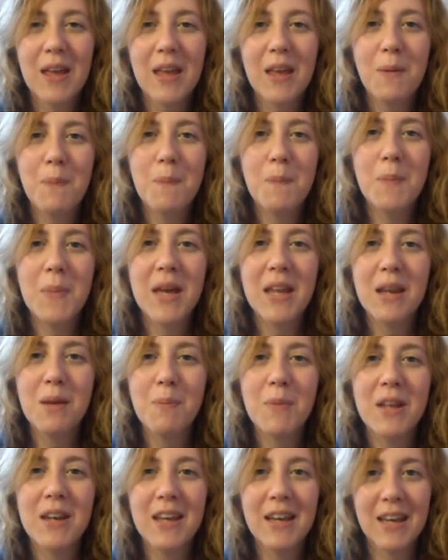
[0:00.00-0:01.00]
in
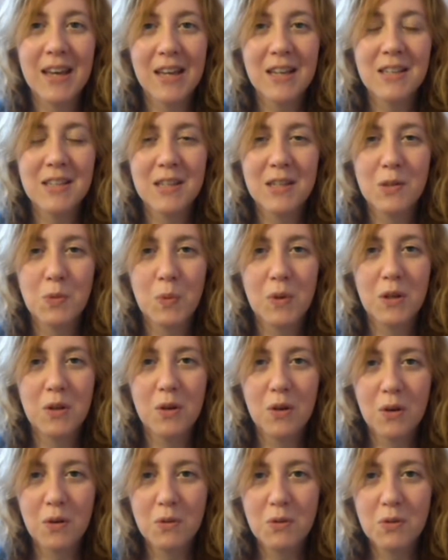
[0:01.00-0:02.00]
many cases when
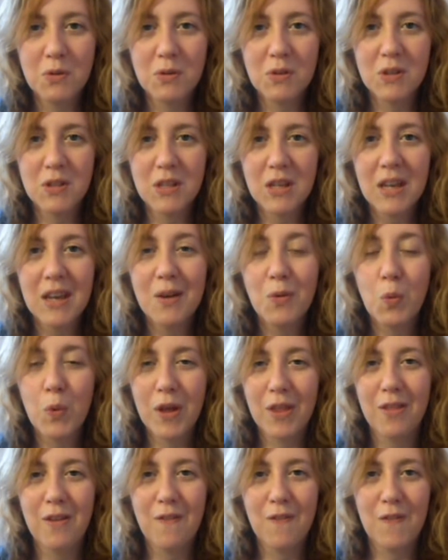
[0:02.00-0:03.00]
you go to see a
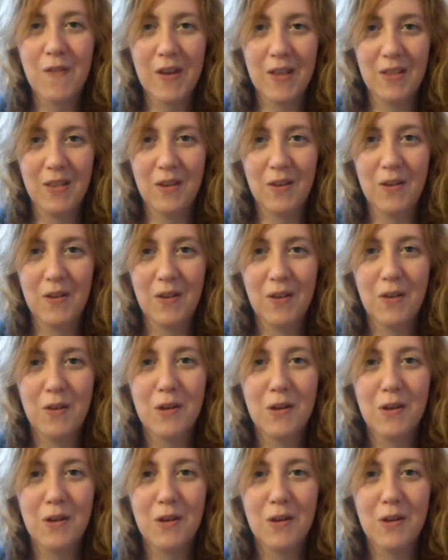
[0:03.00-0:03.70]
wedding vendor,